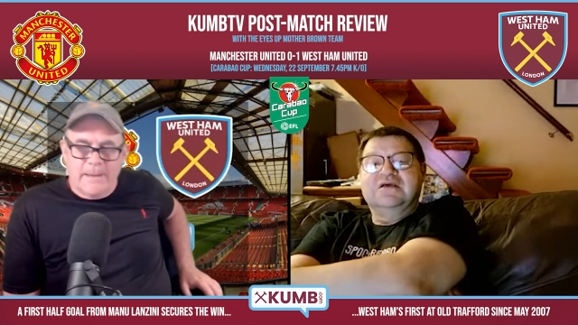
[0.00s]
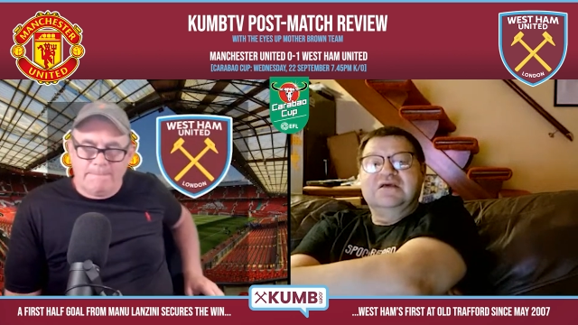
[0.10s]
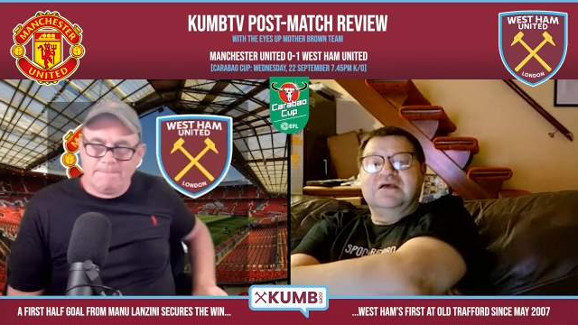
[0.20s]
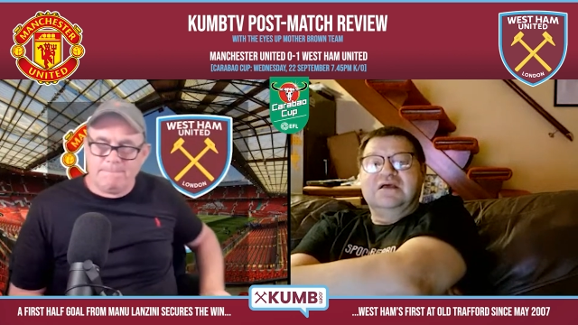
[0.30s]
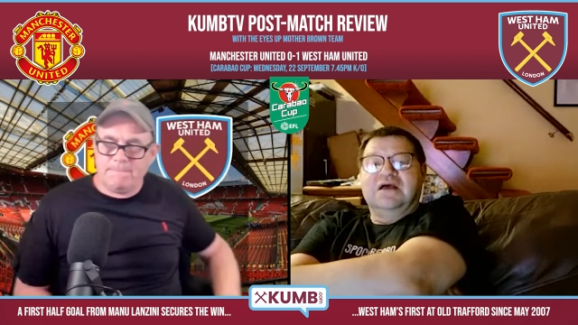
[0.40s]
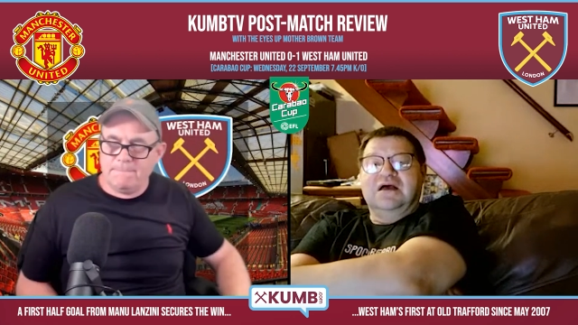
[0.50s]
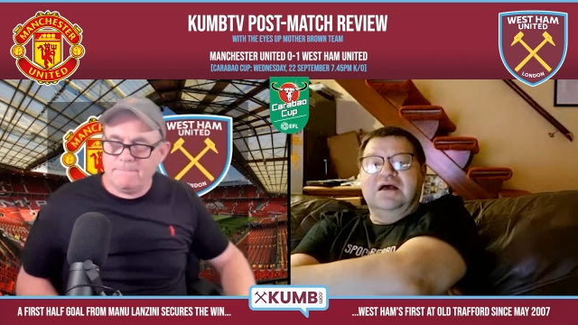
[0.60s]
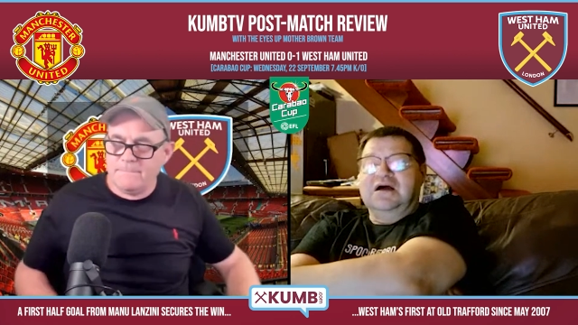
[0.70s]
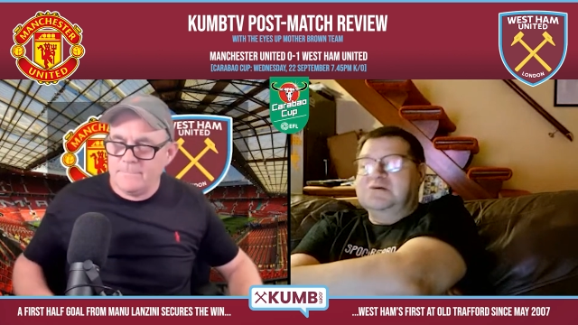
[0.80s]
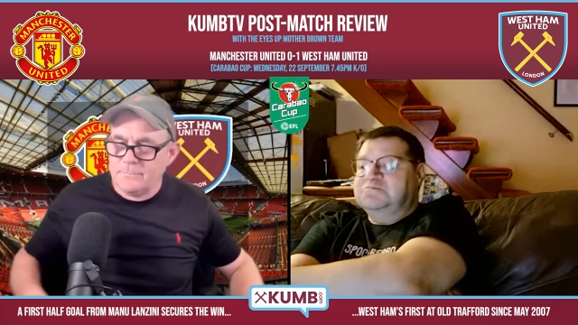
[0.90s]
Speaker 1: Yep.
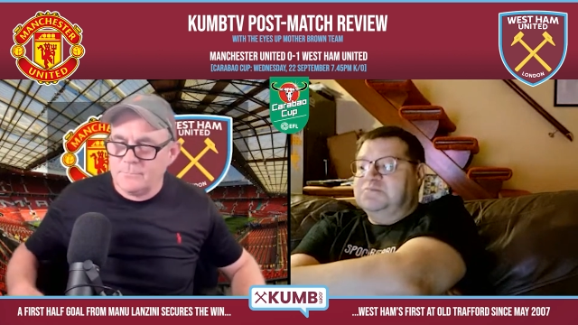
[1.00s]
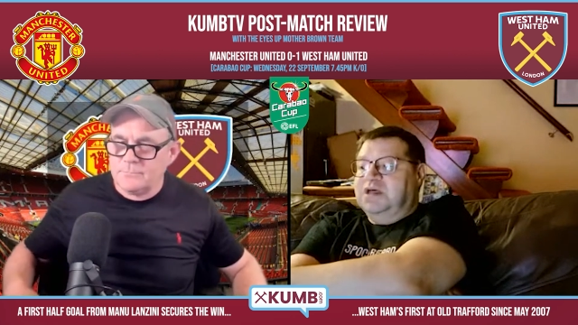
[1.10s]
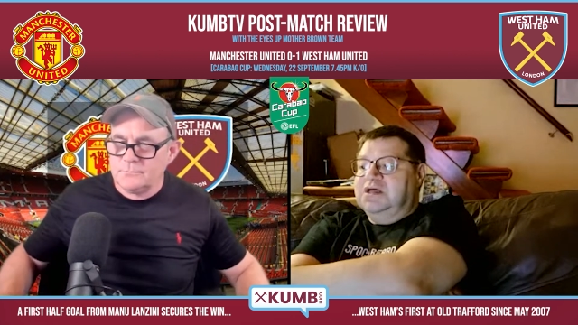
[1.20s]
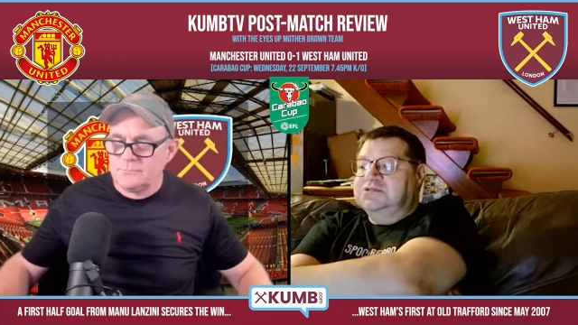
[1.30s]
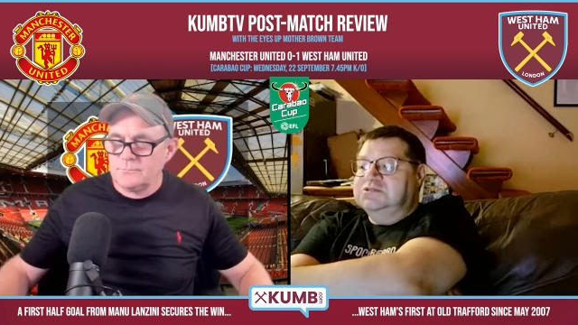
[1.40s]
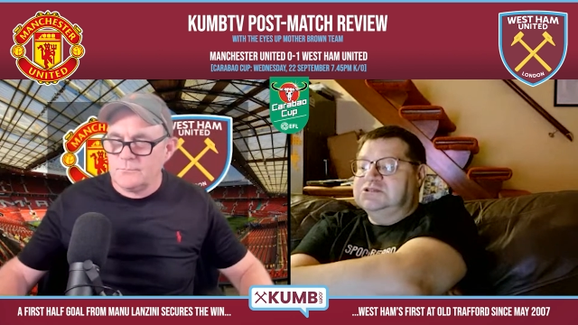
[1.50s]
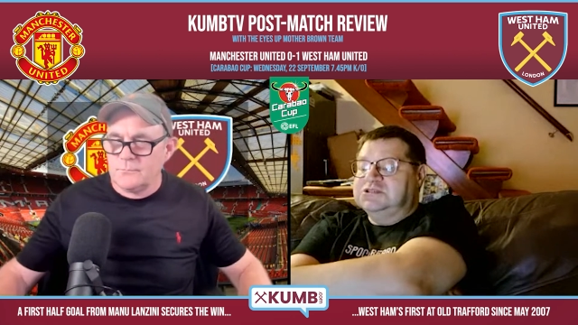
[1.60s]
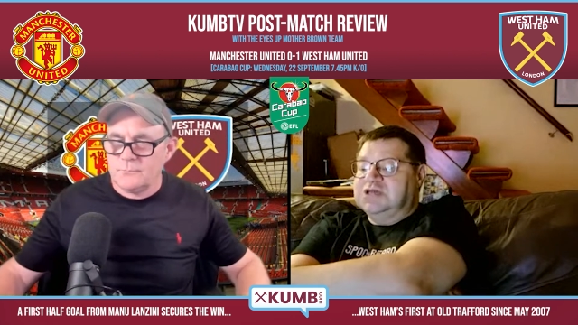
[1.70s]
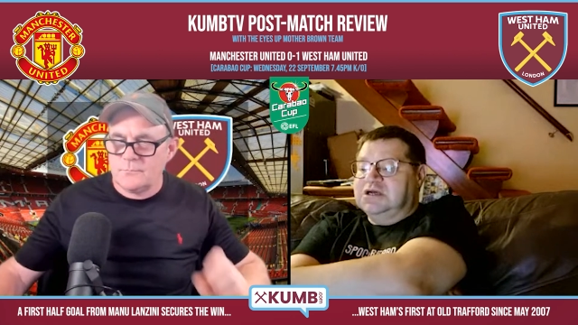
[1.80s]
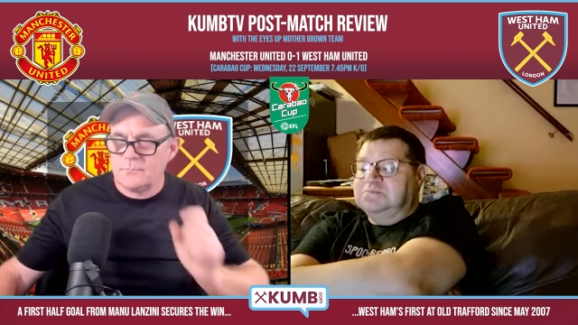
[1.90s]
Um, and
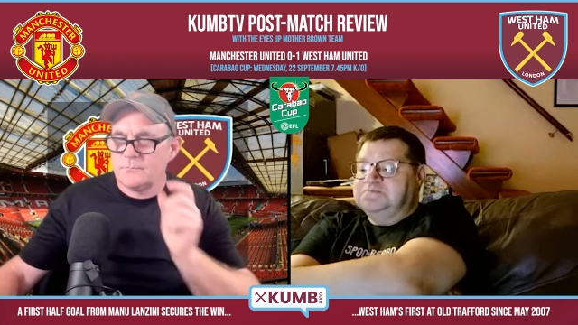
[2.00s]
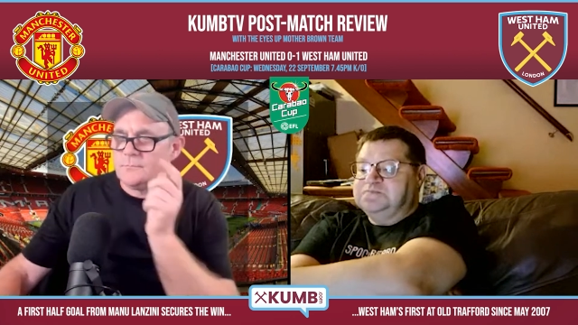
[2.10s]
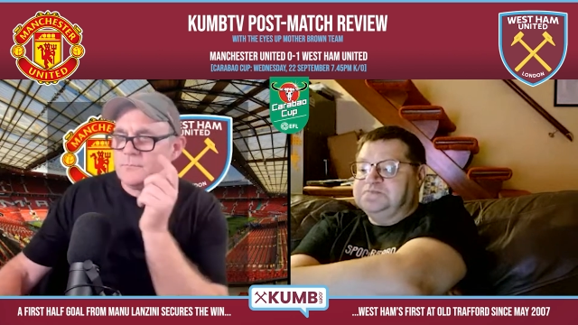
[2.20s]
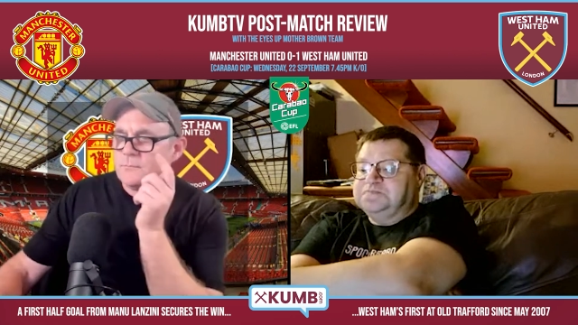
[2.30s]
um,